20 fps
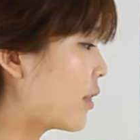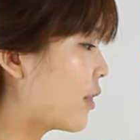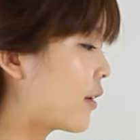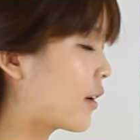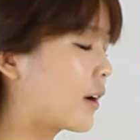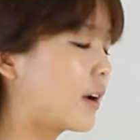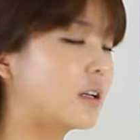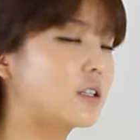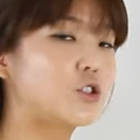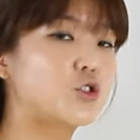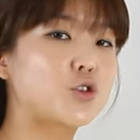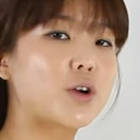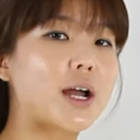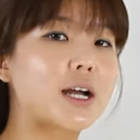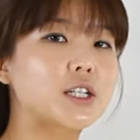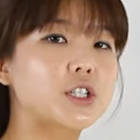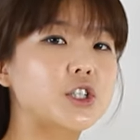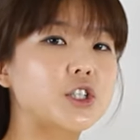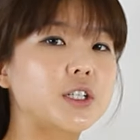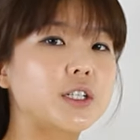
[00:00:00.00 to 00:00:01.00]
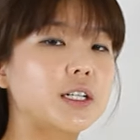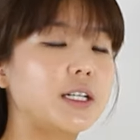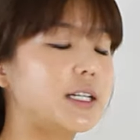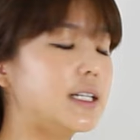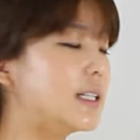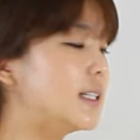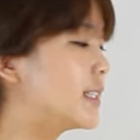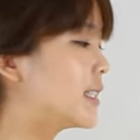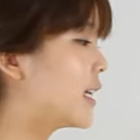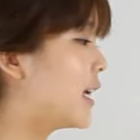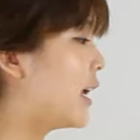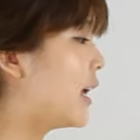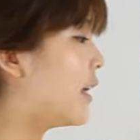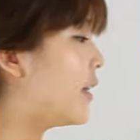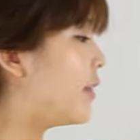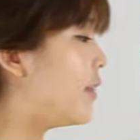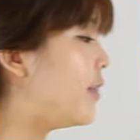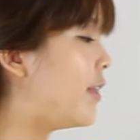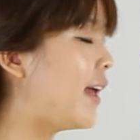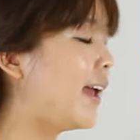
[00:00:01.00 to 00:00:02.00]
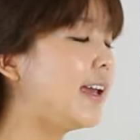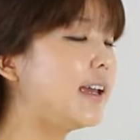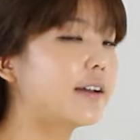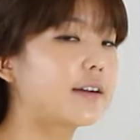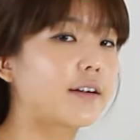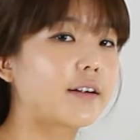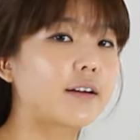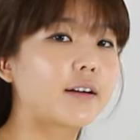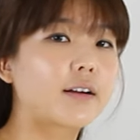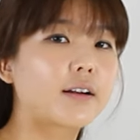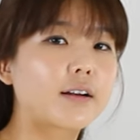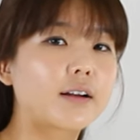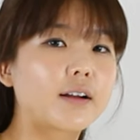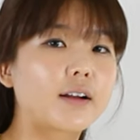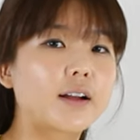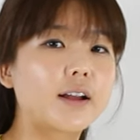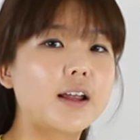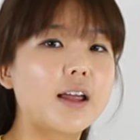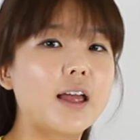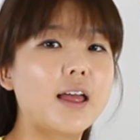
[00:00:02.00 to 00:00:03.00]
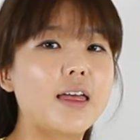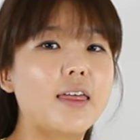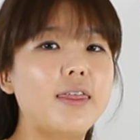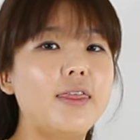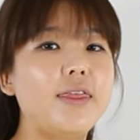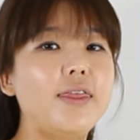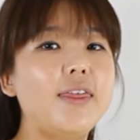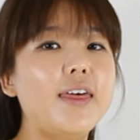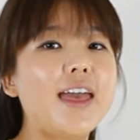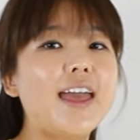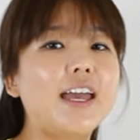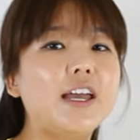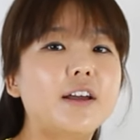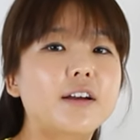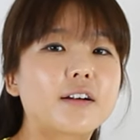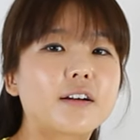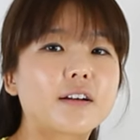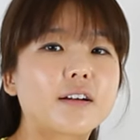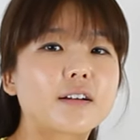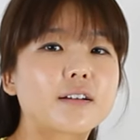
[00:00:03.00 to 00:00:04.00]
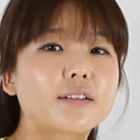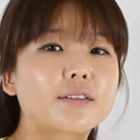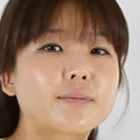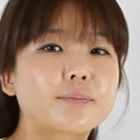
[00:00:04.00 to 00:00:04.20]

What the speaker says: the contraction is there, there.